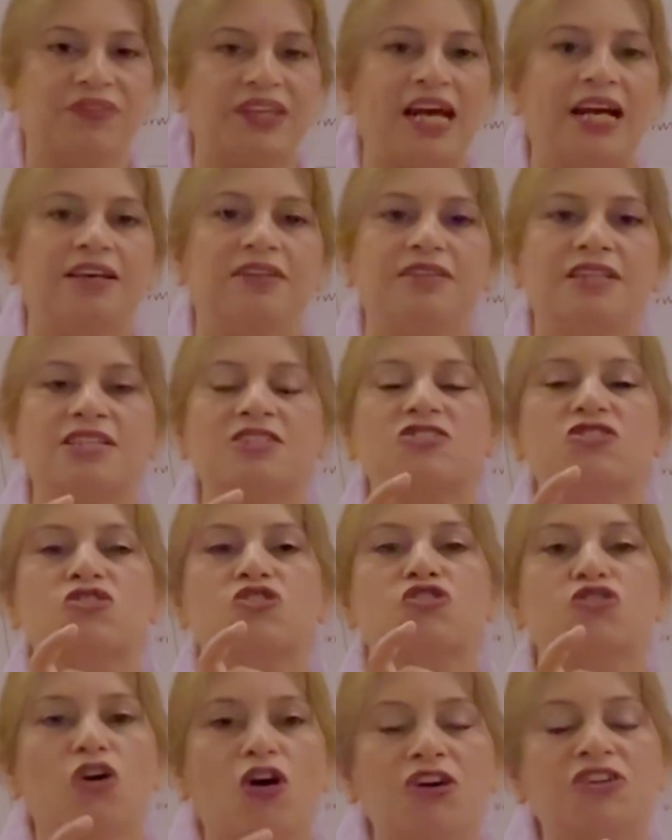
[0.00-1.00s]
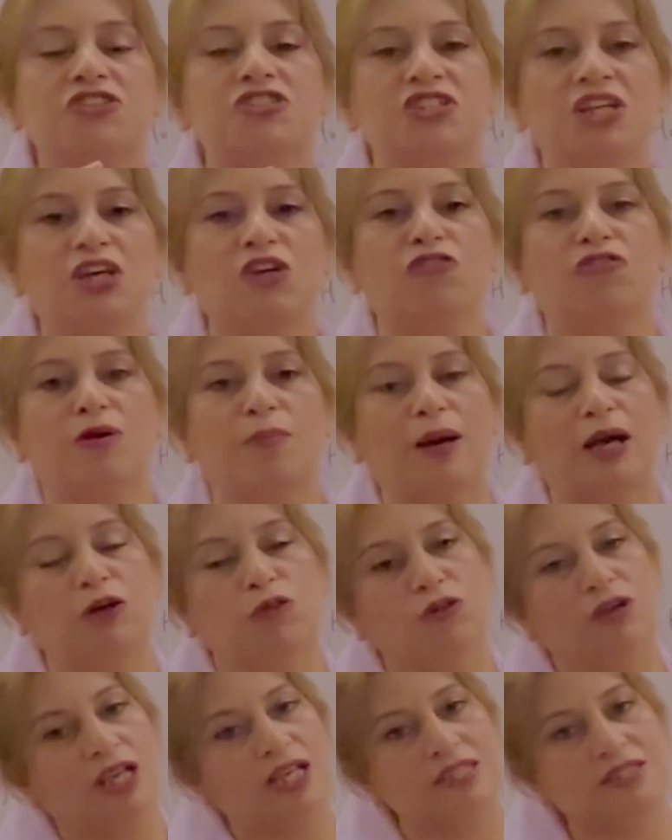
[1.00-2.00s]
And this short chain of
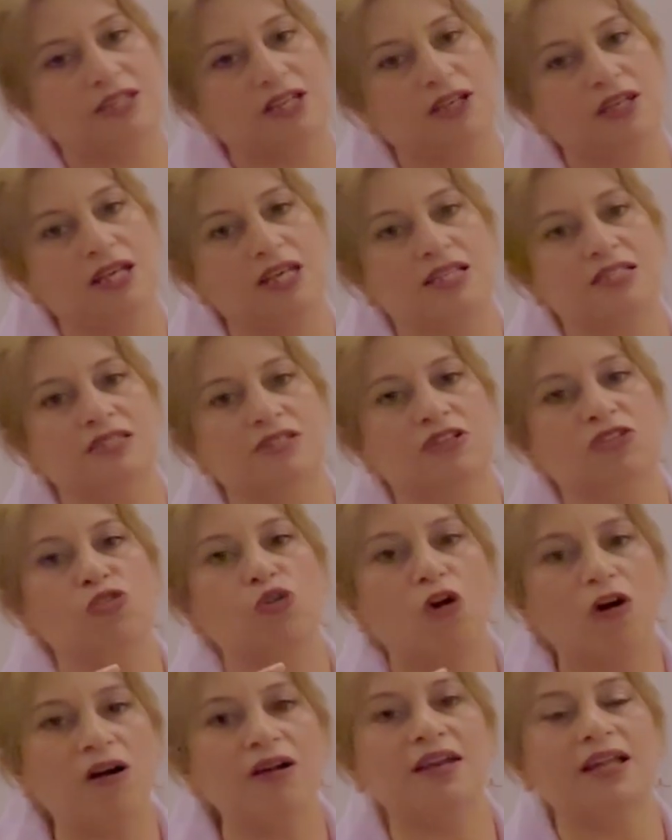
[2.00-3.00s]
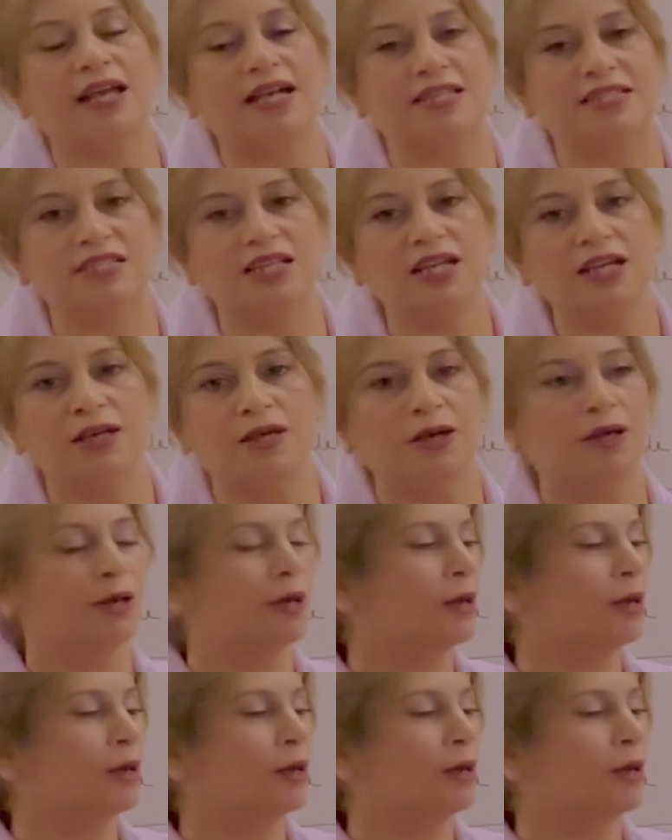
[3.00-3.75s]
amino acid is called as a